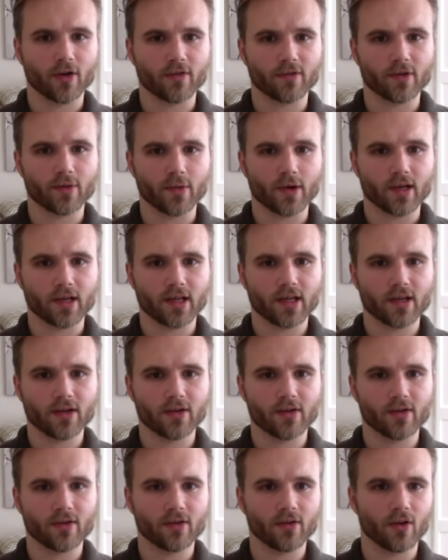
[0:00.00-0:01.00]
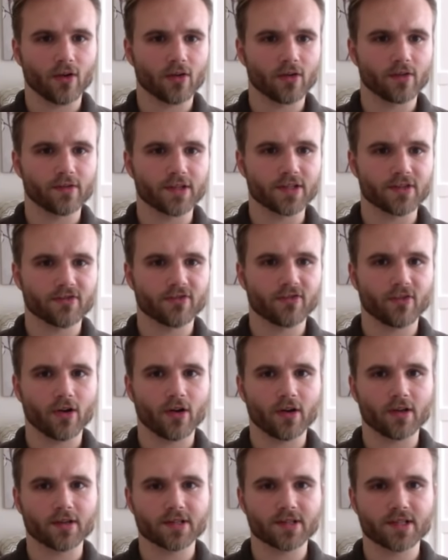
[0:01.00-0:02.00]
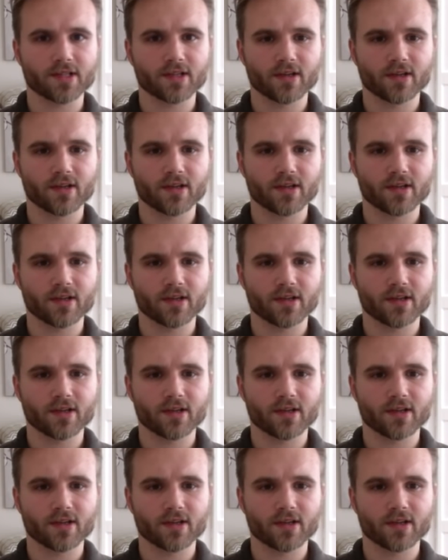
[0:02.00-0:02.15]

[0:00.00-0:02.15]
of it right here. All of these fonts,